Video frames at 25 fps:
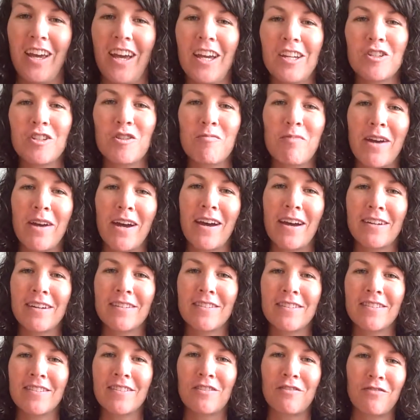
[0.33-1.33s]
Hey
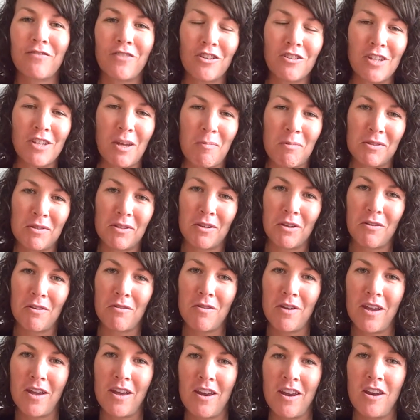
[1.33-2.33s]
Dirtbags, this is the first
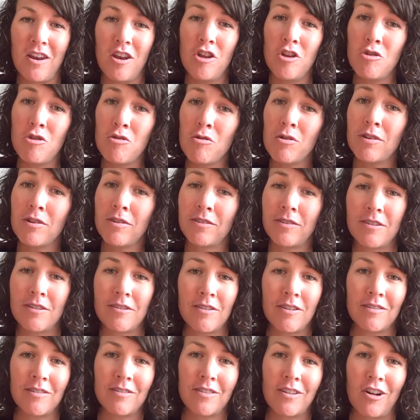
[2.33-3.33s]
episode in a new
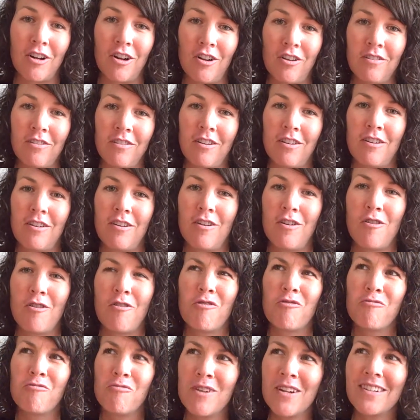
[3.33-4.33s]
series called
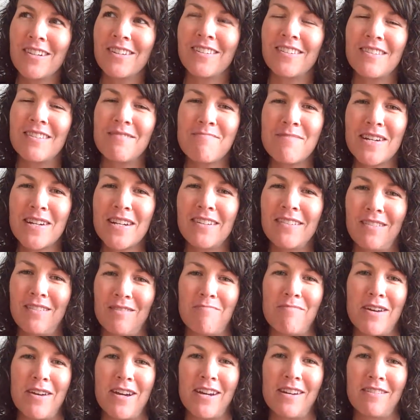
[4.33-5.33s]
What is in My
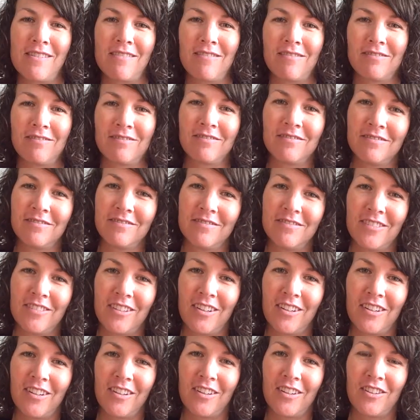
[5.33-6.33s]
Durtbag?
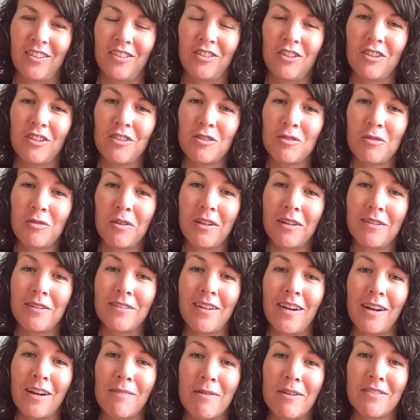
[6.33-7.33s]
So this is where I'm
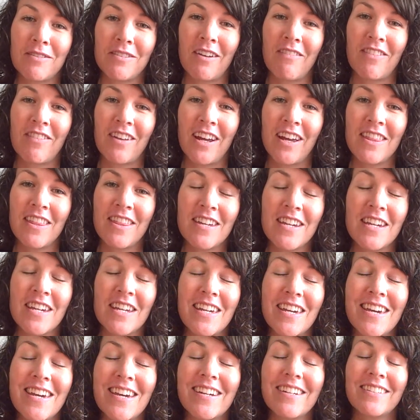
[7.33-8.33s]
going to talk about stuff that I
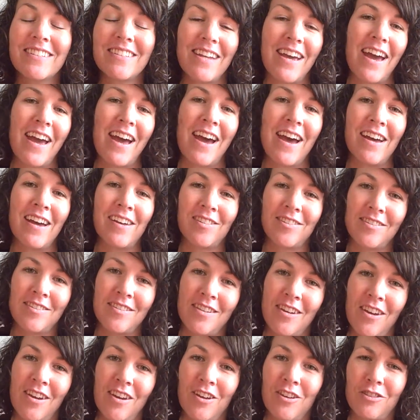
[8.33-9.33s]
think kicks
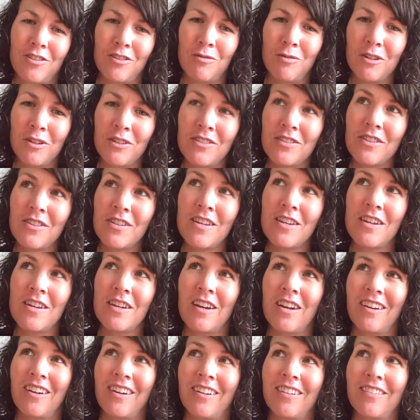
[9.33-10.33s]
ass. So what's
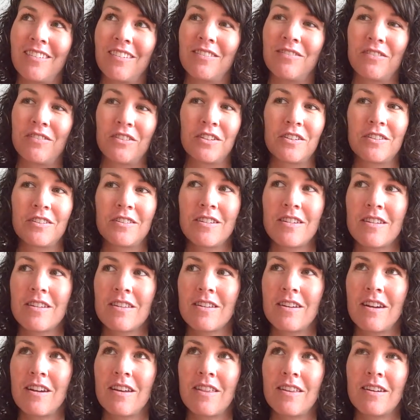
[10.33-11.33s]
the uh, first
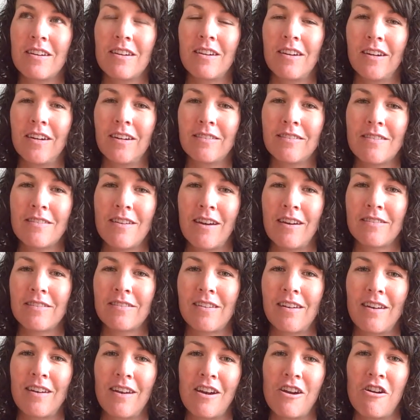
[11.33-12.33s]
thing that I think kicks
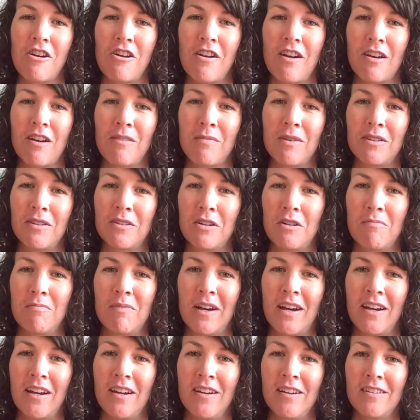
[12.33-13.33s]
ass that I carry on in my
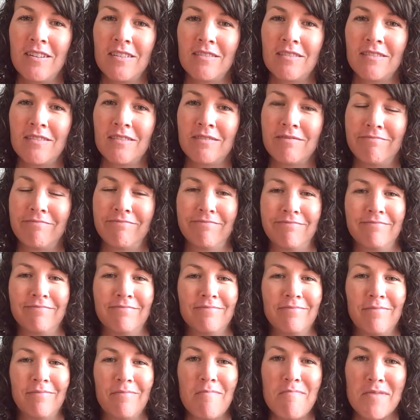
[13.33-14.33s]
Durtbag?
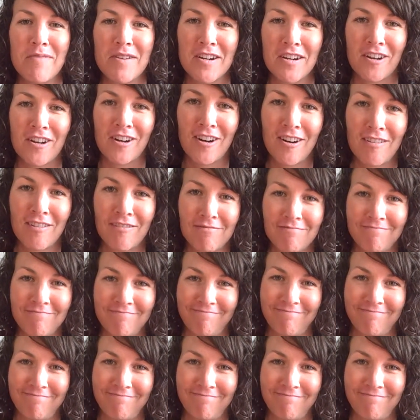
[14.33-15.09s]
Beer.